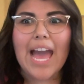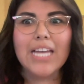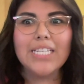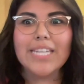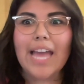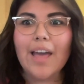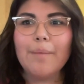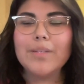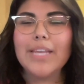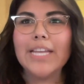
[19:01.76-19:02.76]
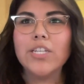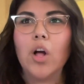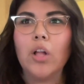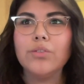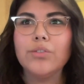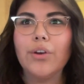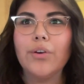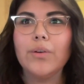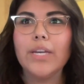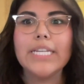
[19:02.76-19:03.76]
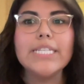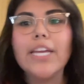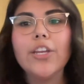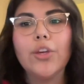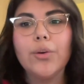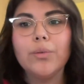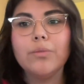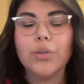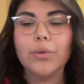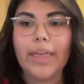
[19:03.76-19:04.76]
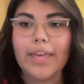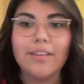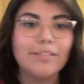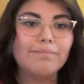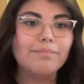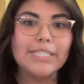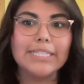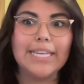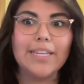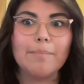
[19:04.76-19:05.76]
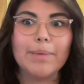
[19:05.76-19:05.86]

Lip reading: adapt and also continue to like succeed in